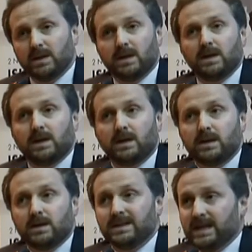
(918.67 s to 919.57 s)

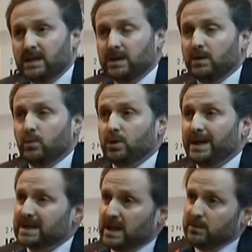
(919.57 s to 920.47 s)
They were
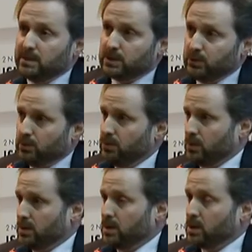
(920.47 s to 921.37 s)
not able to
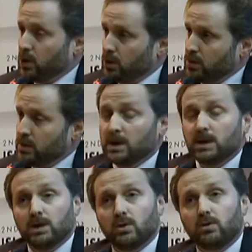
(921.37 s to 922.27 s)
learn
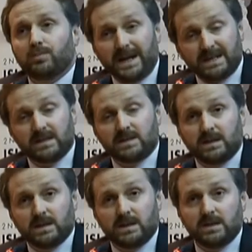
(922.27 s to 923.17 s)
or
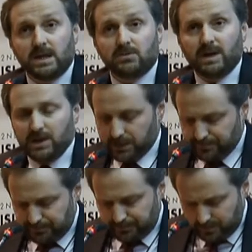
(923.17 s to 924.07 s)
practice their
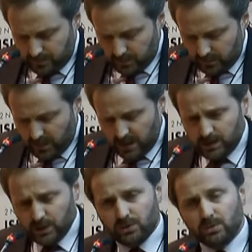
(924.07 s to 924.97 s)
religion.
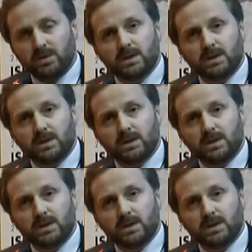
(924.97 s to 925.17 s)
So